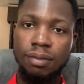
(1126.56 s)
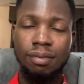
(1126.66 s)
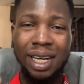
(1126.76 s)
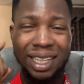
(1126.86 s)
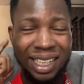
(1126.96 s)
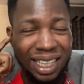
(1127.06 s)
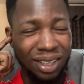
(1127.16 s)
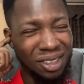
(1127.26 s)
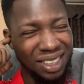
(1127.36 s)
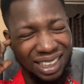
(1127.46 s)
My
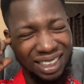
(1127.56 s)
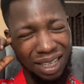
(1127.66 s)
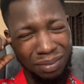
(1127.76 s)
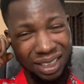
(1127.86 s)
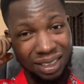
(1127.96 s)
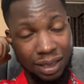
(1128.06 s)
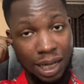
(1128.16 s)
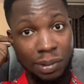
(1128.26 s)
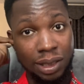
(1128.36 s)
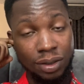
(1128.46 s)
clairaudient ability, the
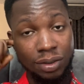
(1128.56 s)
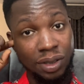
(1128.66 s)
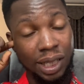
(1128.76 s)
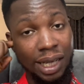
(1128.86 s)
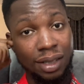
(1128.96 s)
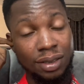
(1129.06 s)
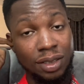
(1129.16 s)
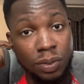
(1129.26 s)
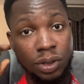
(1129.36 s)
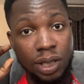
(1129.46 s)
ability to hear
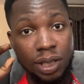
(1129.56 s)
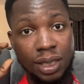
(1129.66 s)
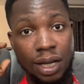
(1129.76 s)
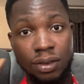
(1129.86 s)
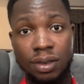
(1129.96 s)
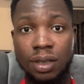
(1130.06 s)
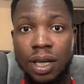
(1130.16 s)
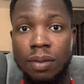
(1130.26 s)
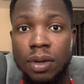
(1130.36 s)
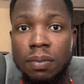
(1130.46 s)
spiritual sounds,
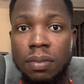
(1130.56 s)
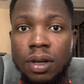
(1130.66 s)
came up.